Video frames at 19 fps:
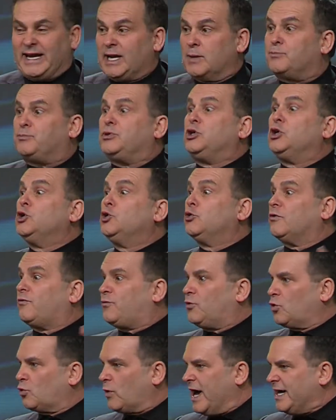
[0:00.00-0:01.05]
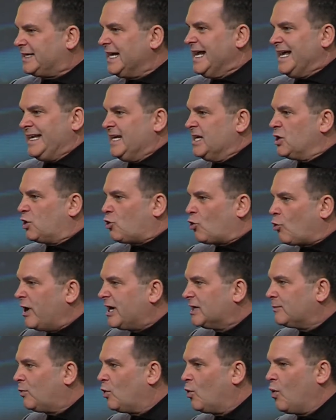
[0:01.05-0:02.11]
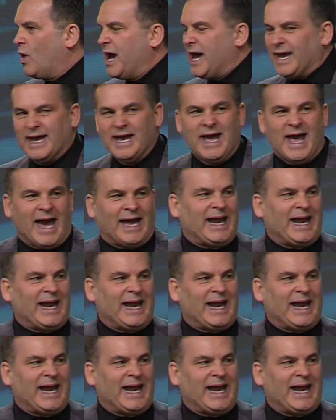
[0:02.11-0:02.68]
at a beautiful rate, in an incredible way.